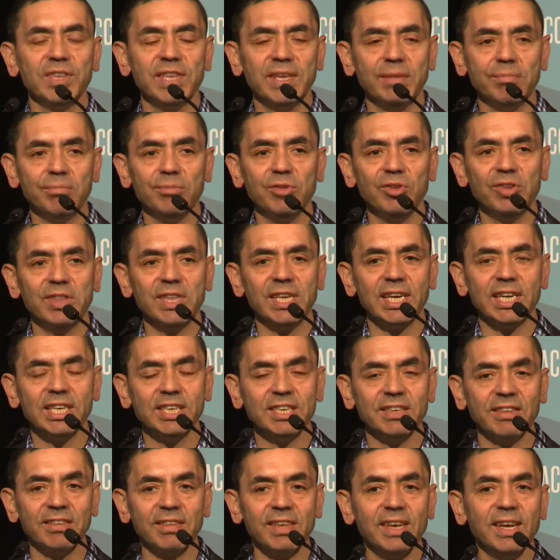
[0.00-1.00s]

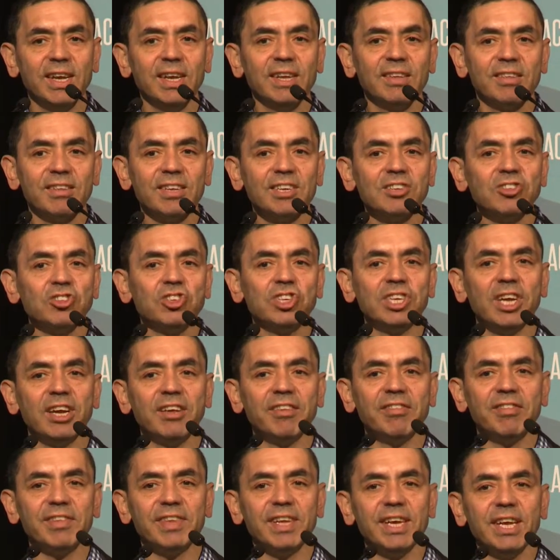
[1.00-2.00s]
mutations,
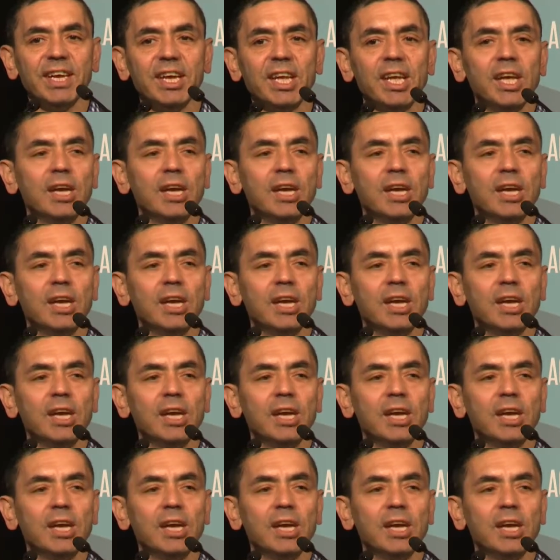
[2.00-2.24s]
suggesting